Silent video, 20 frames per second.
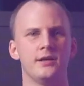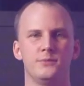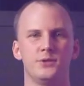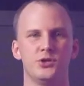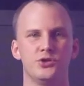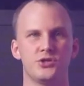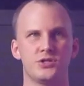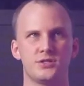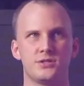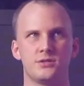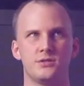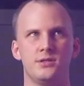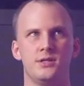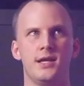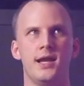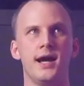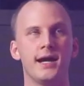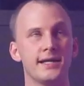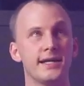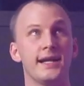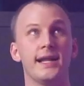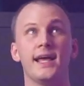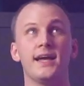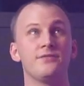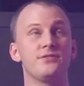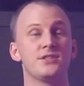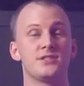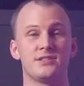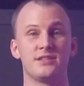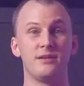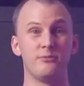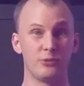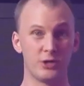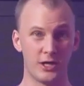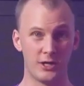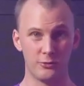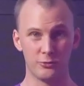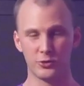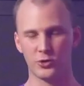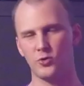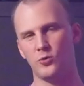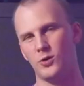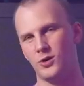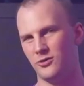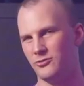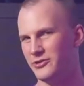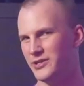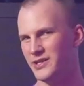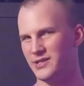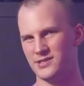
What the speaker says: You're just not going to have the same color quality,